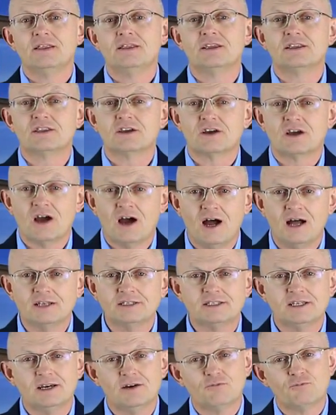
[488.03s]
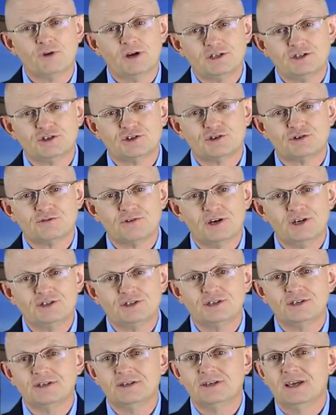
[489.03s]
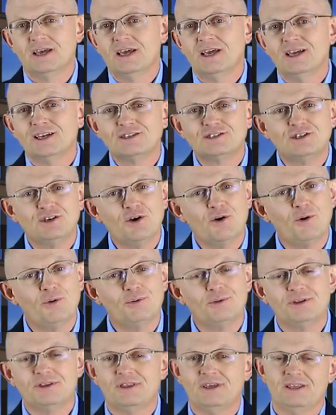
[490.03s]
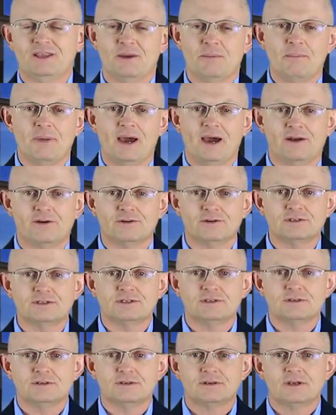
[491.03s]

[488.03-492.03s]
that the content registration is the only thing that matters.